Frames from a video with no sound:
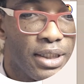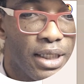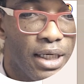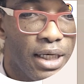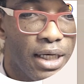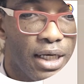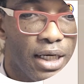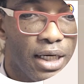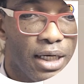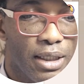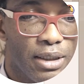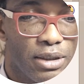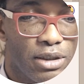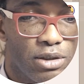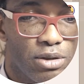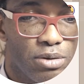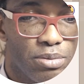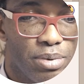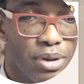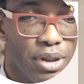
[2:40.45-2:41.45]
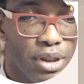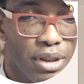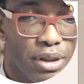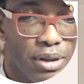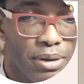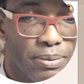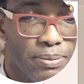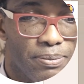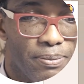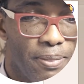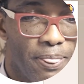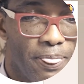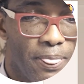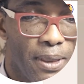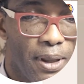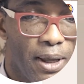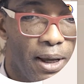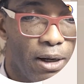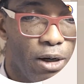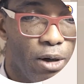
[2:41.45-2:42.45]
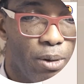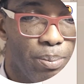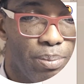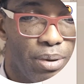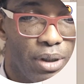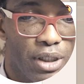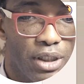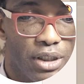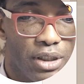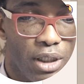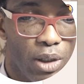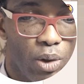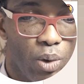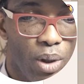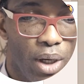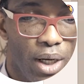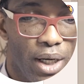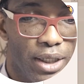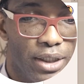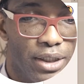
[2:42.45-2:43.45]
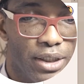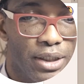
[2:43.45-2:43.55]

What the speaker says: to be acquired